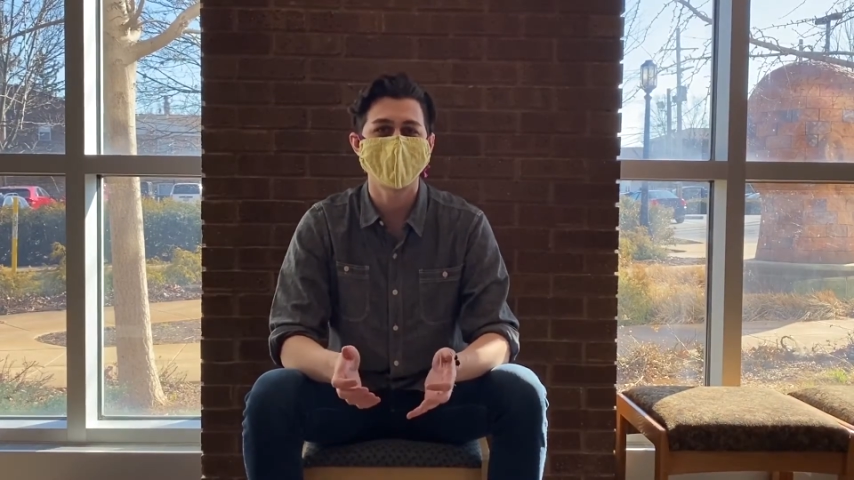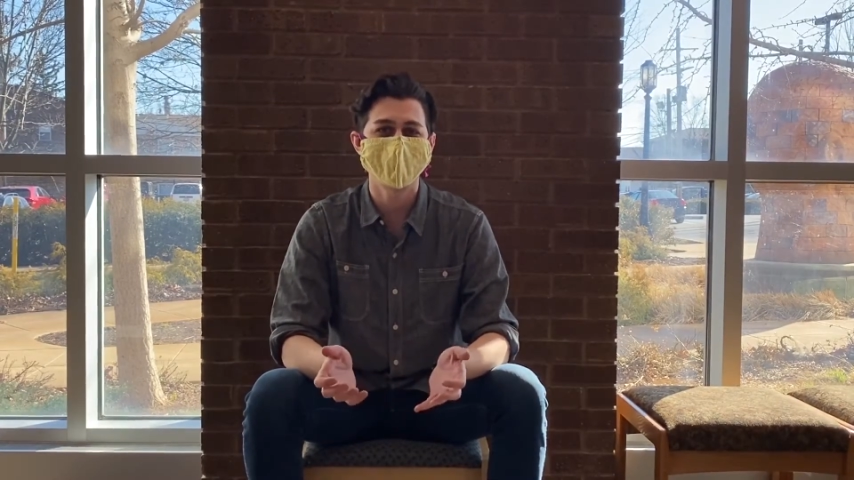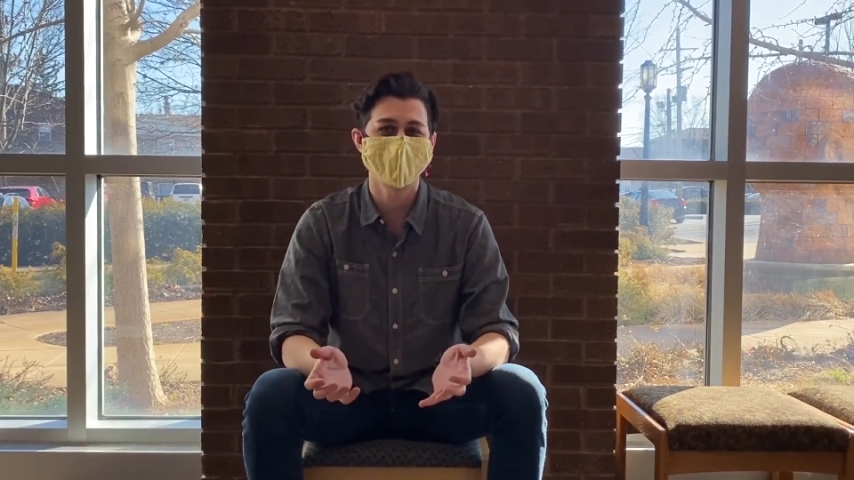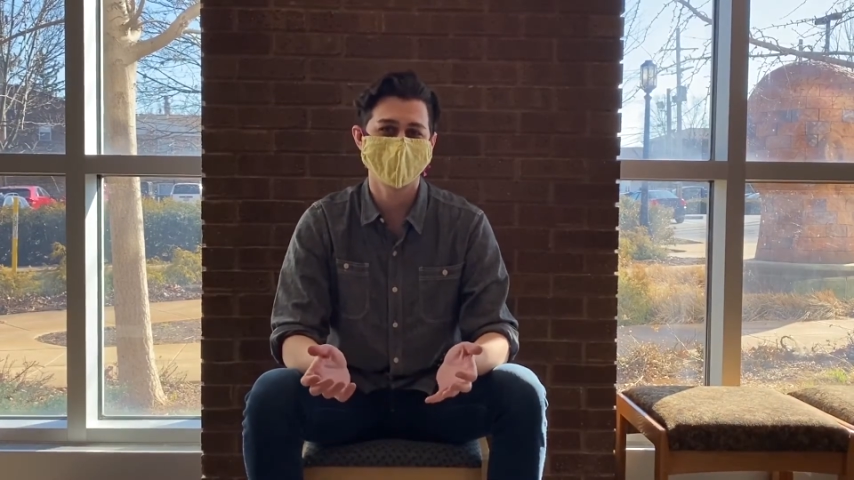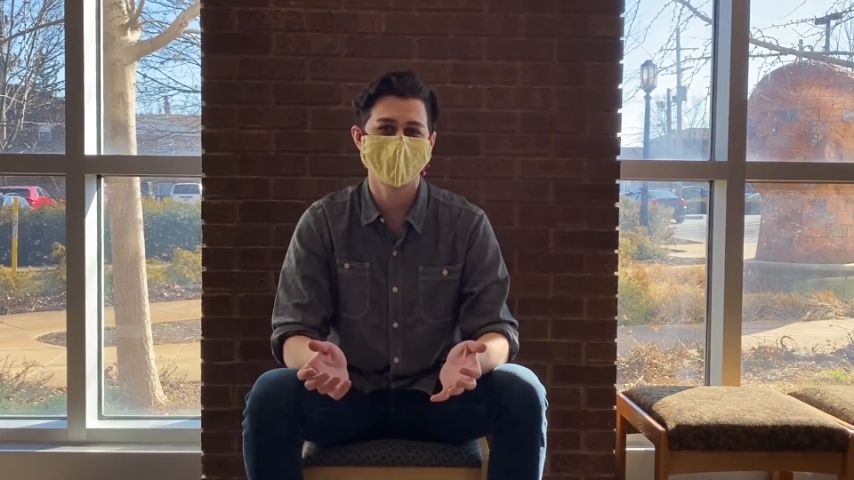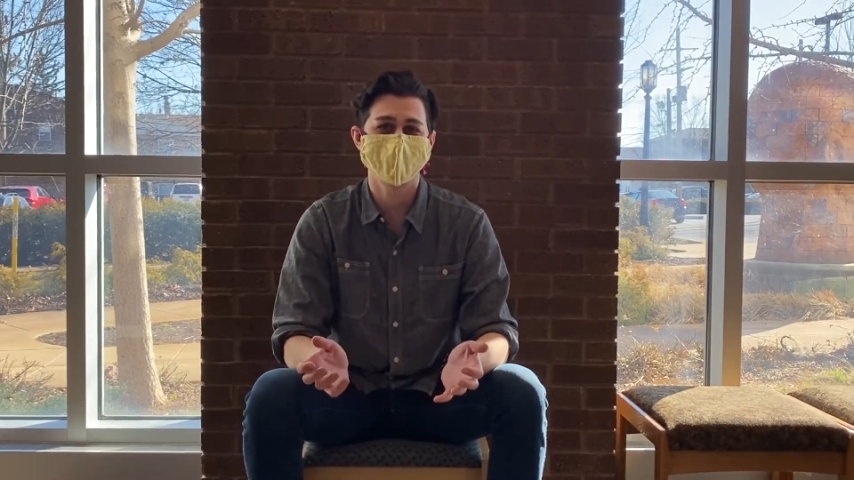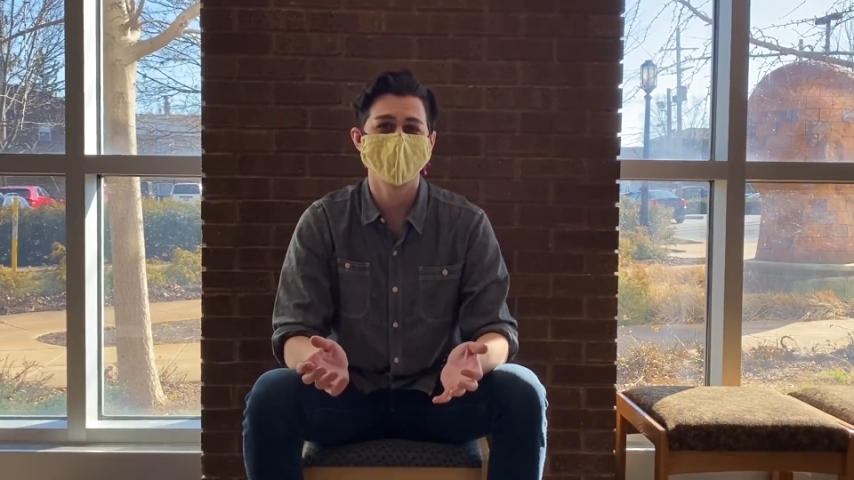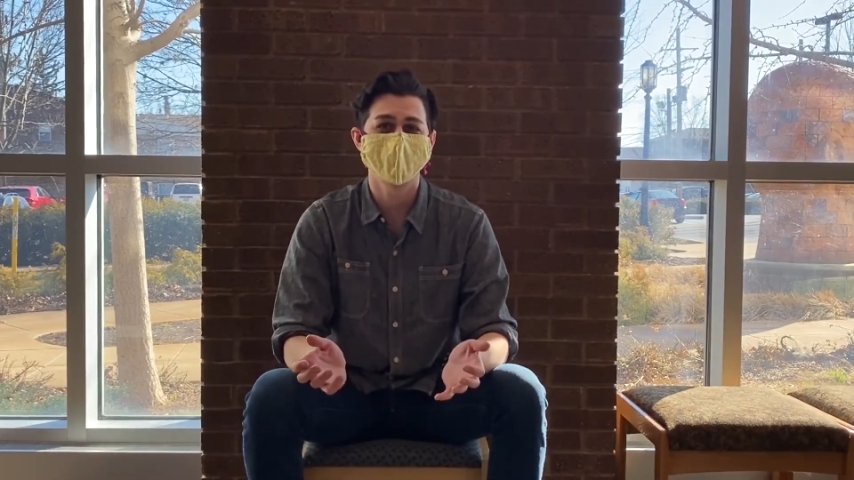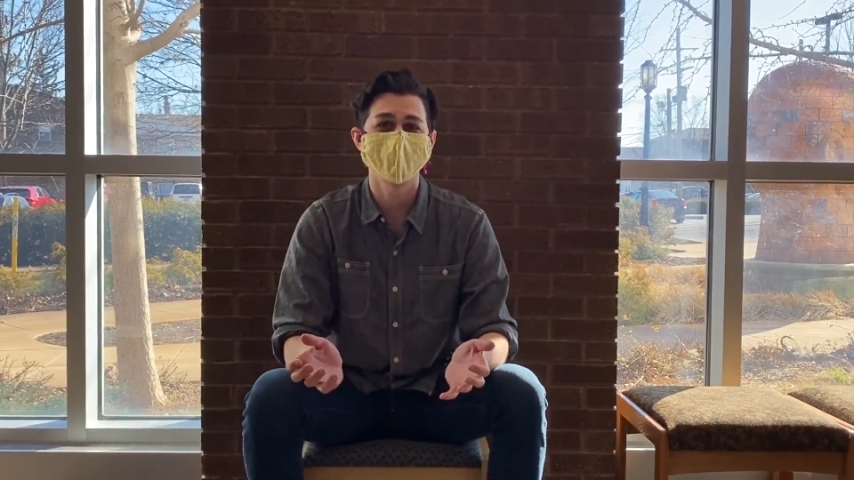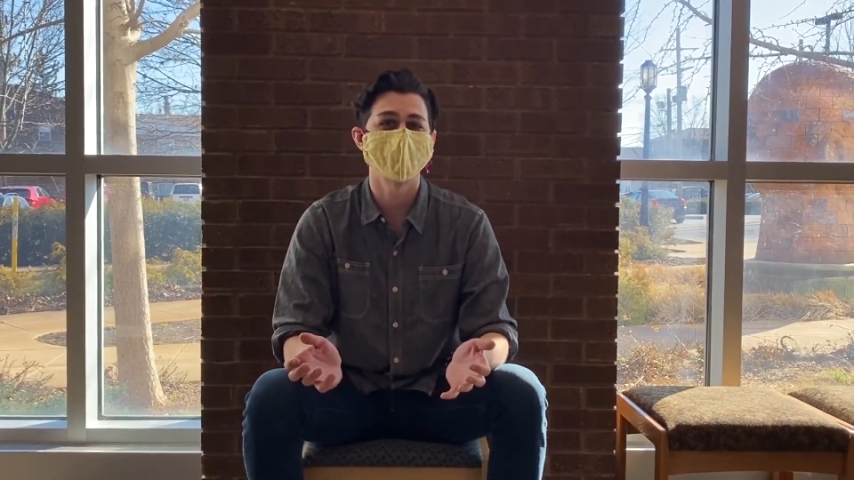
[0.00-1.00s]
I did learn
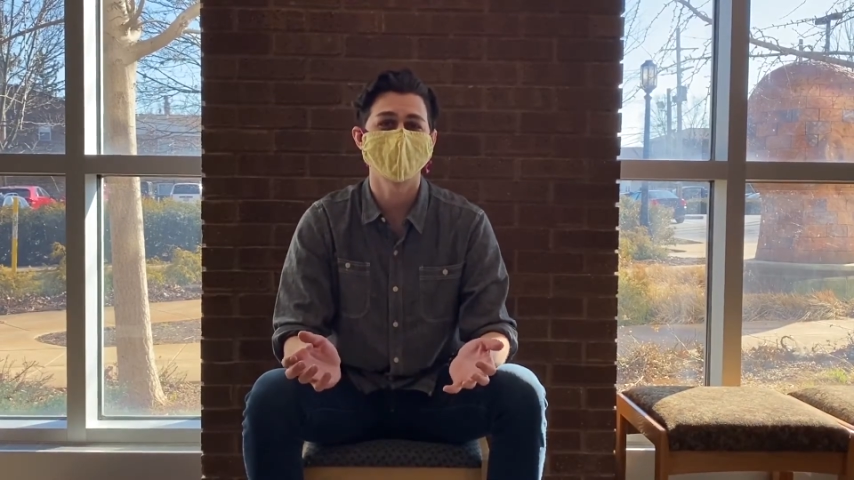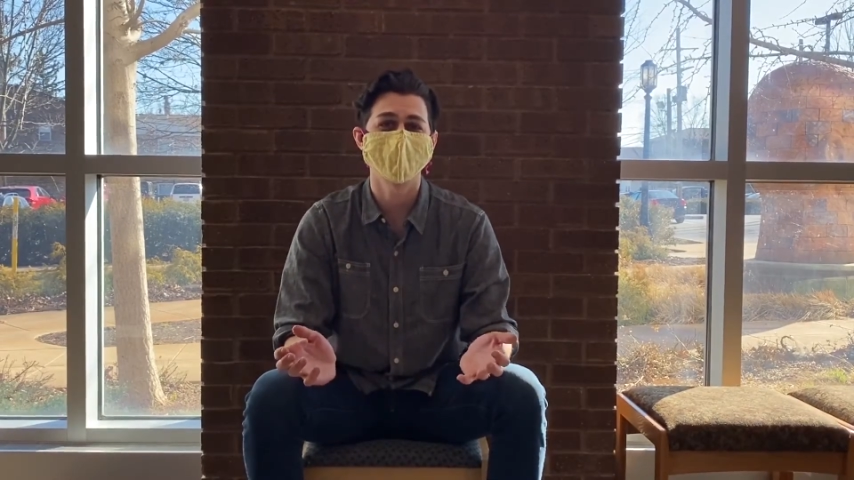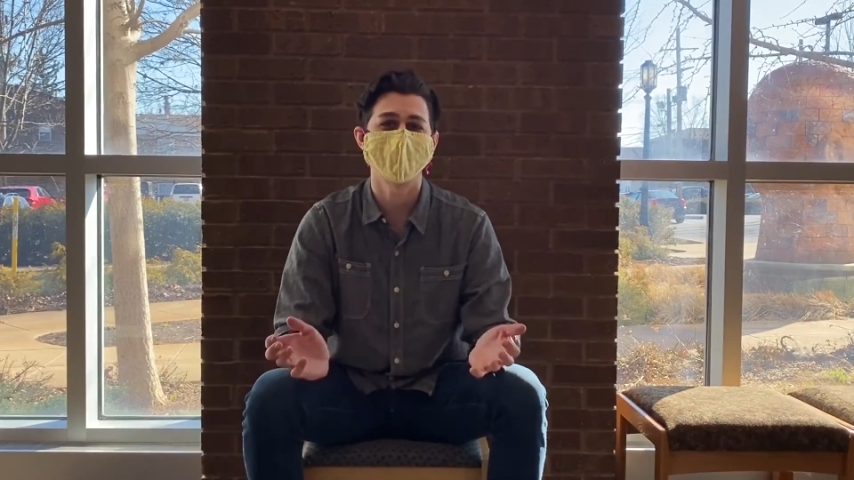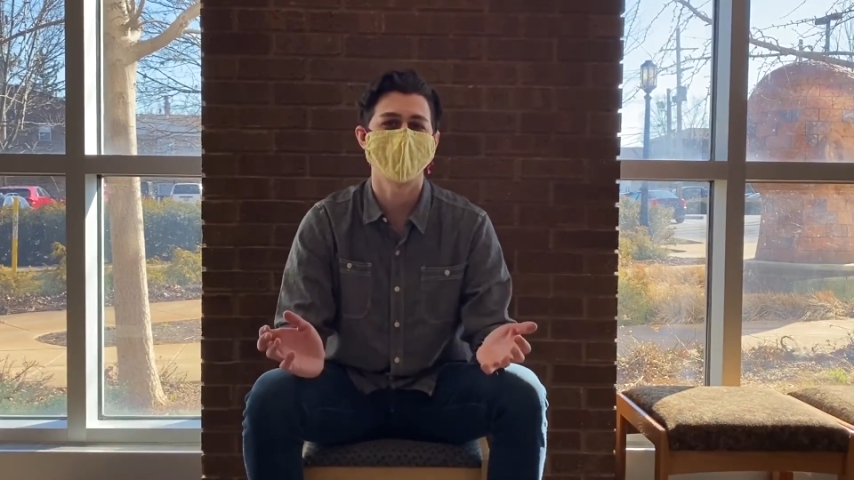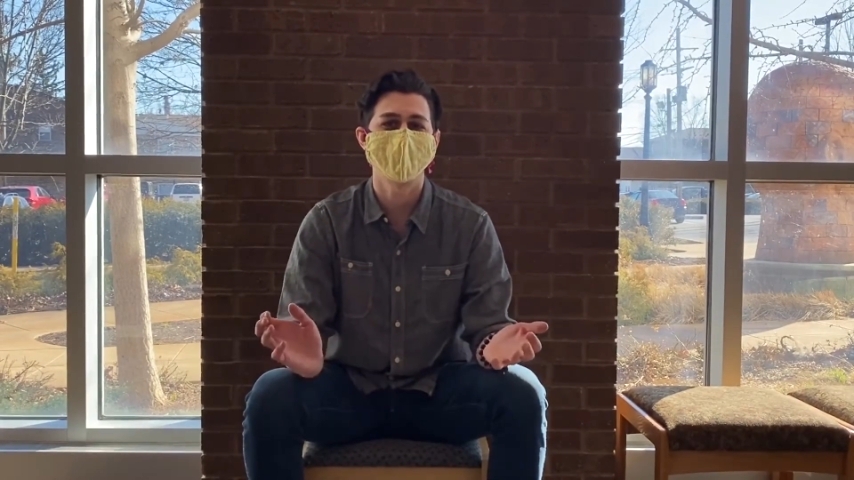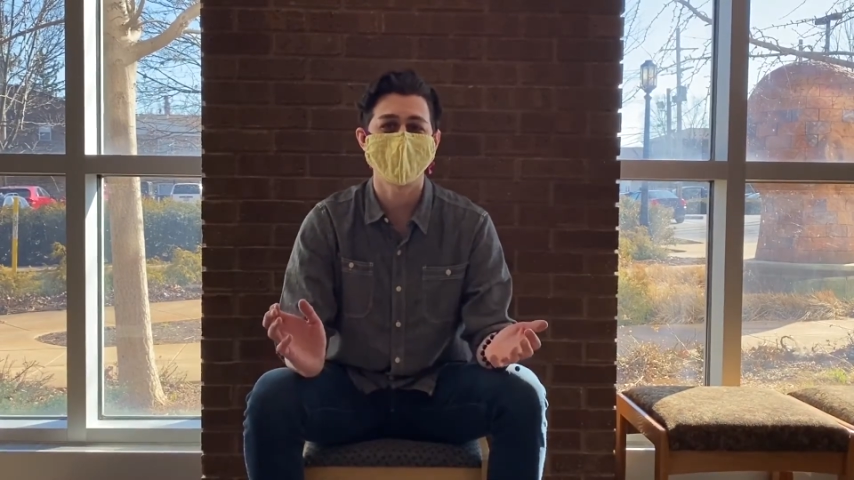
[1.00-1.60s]
a new skill, right?